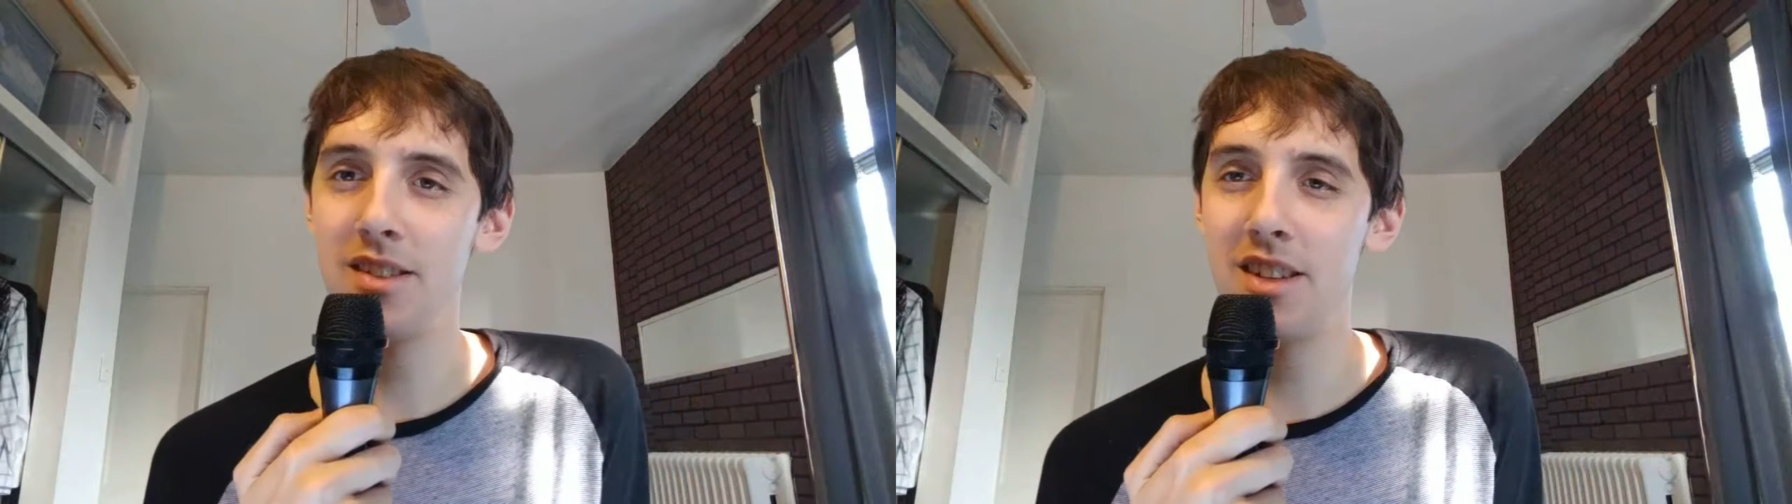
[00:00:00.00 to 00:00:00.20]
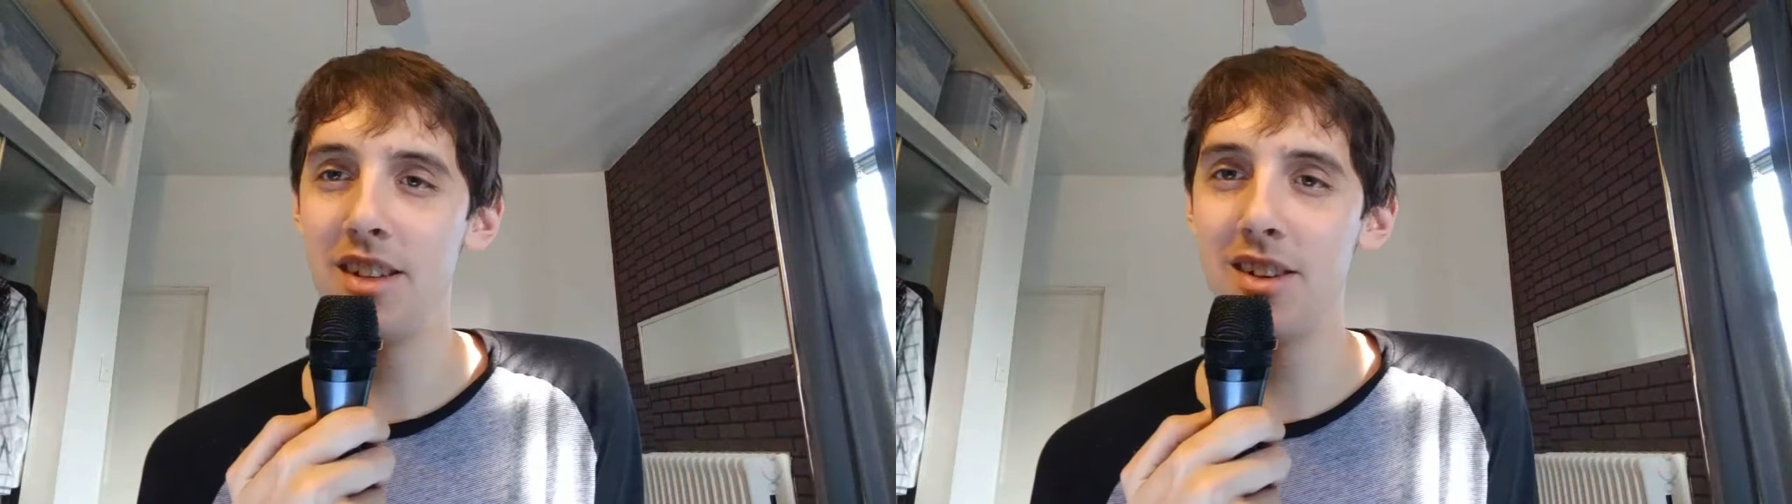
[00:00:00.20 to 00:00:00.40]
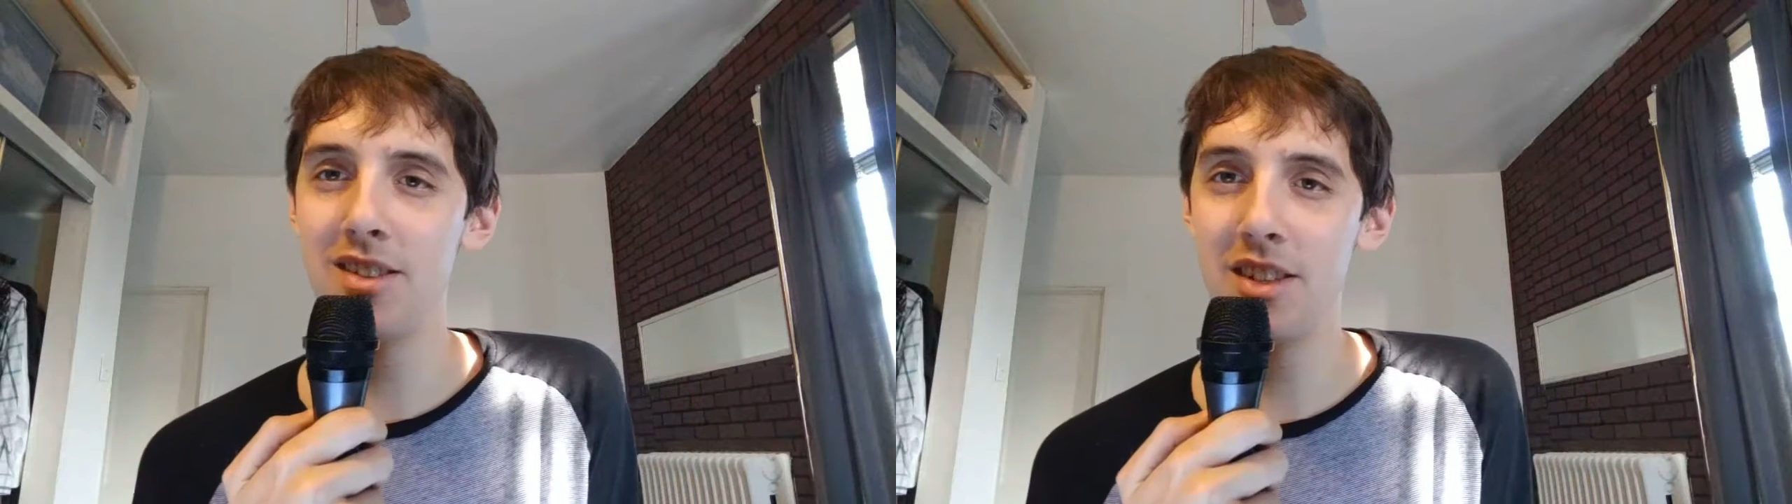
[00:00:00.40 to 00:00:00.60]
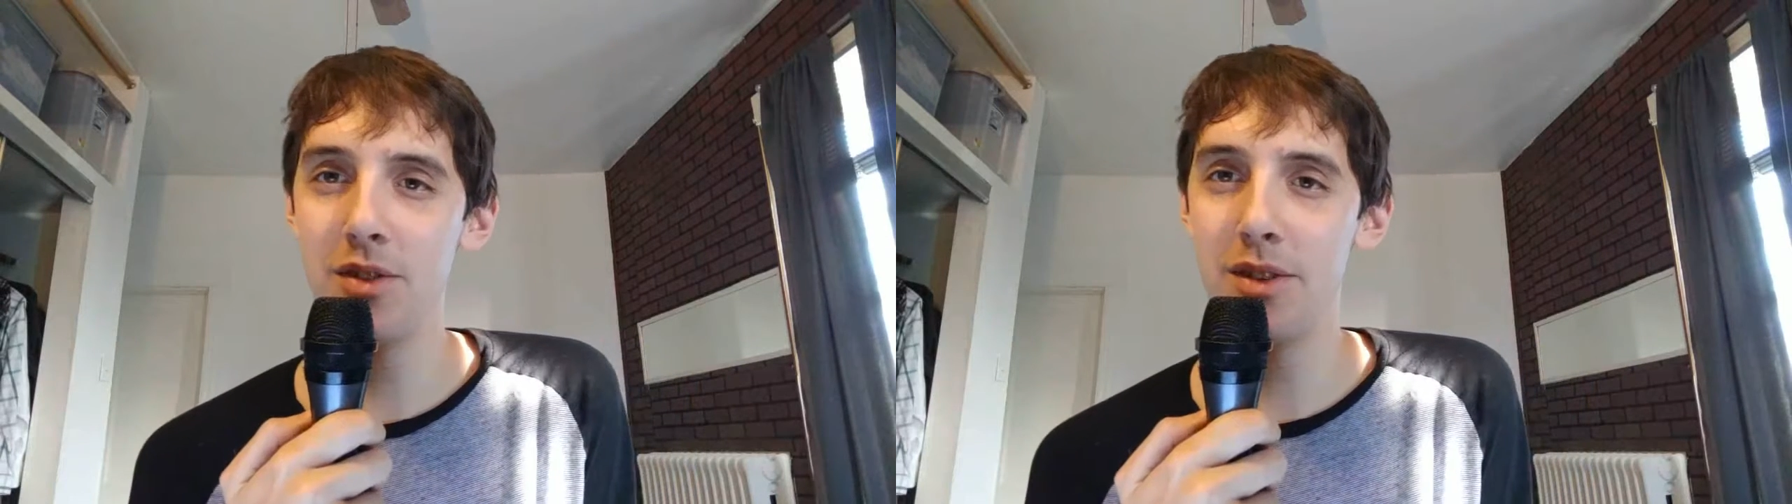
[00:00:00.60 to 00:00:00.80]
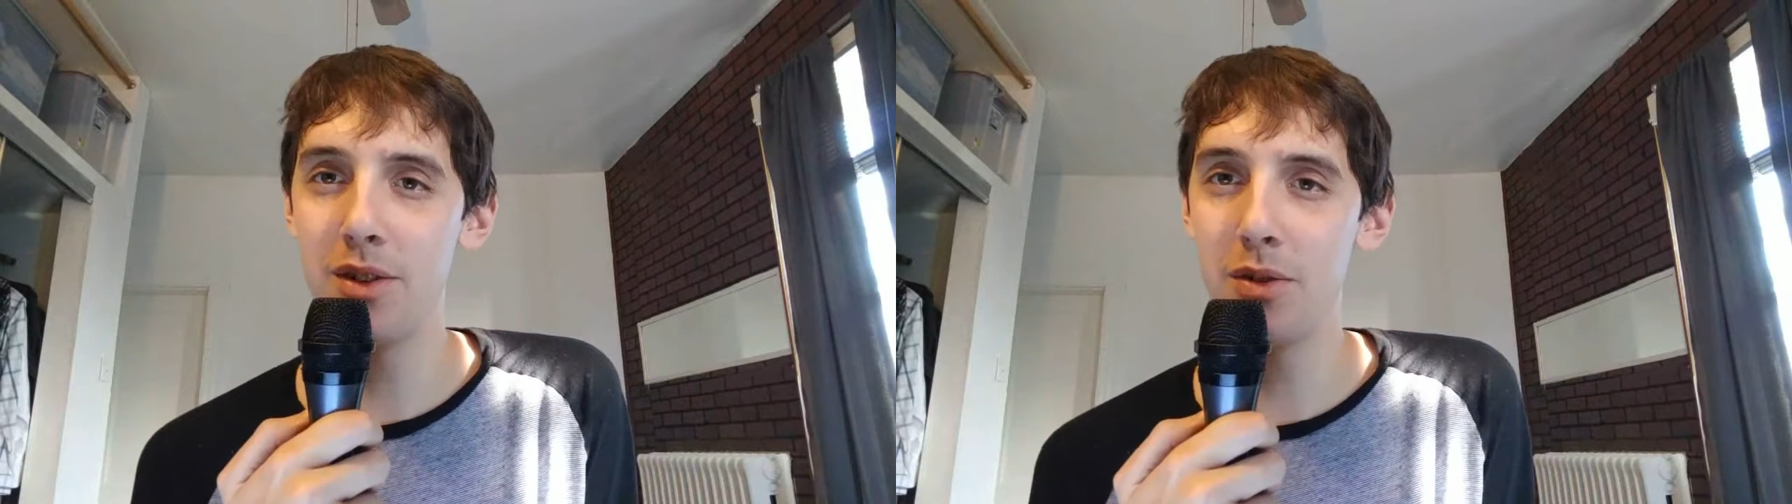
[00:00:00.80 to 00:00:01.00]
and I'll see you
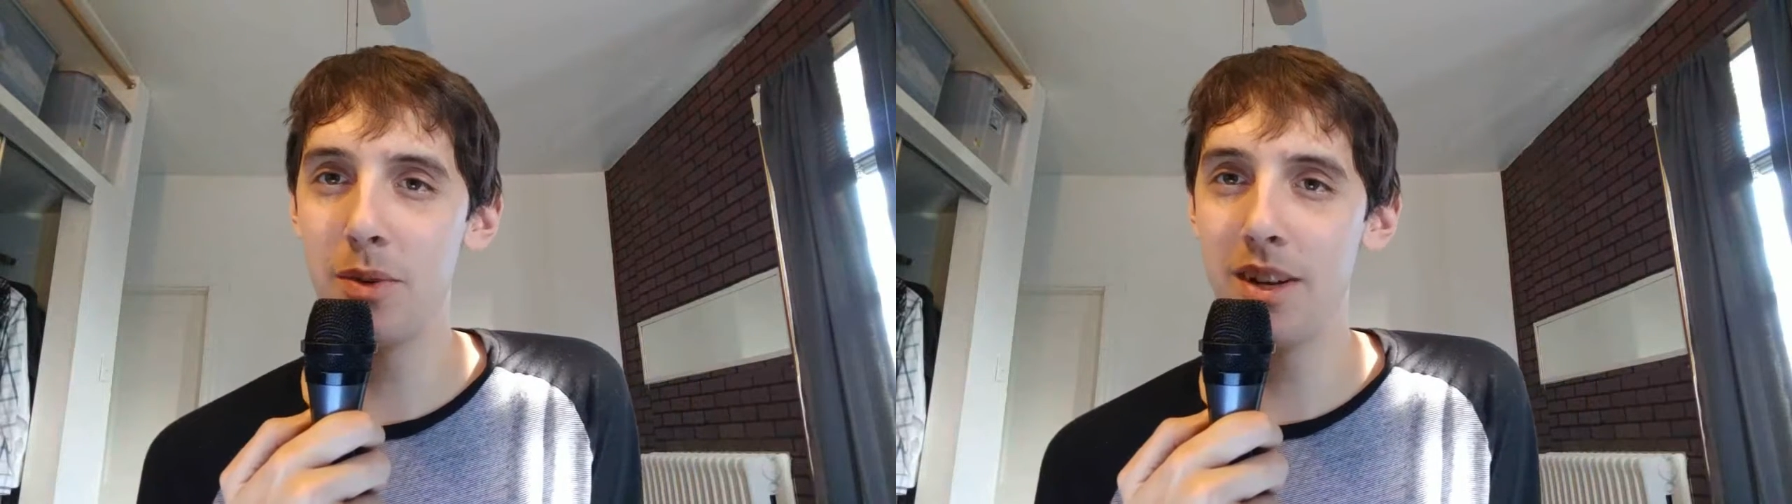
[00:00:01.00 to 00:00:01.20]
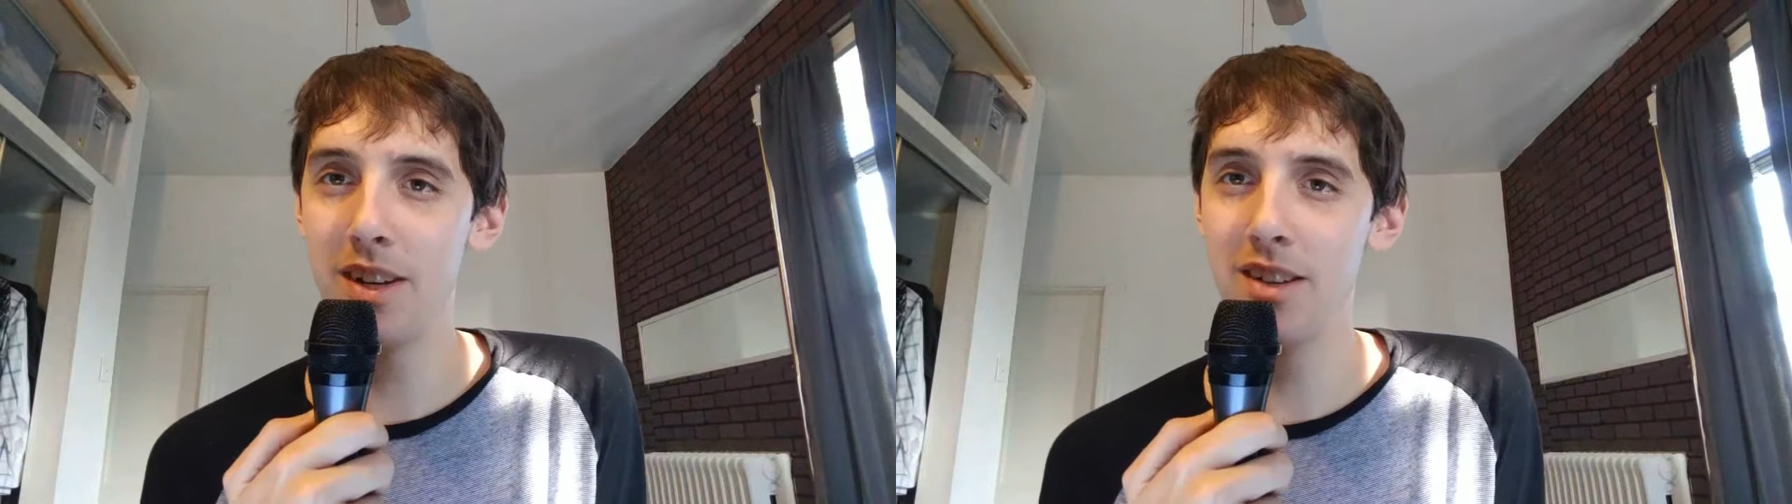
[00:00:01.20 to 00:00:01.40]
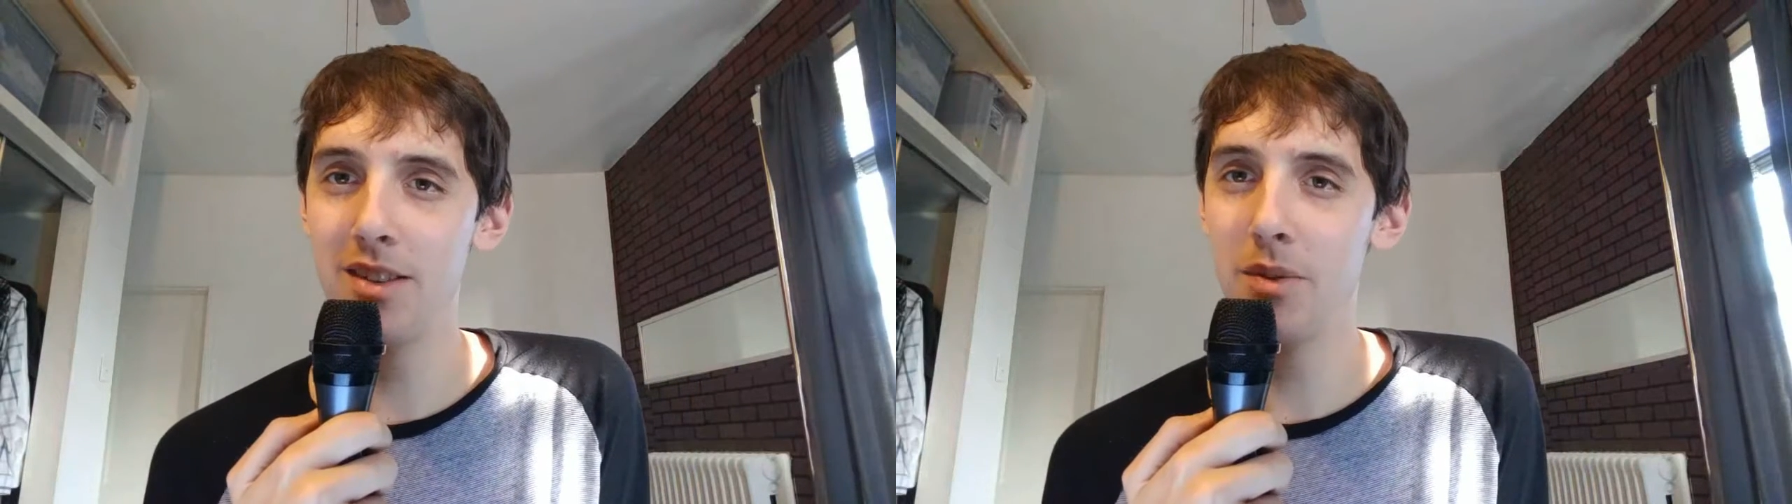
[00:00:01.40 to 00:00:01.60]
in 2 weeks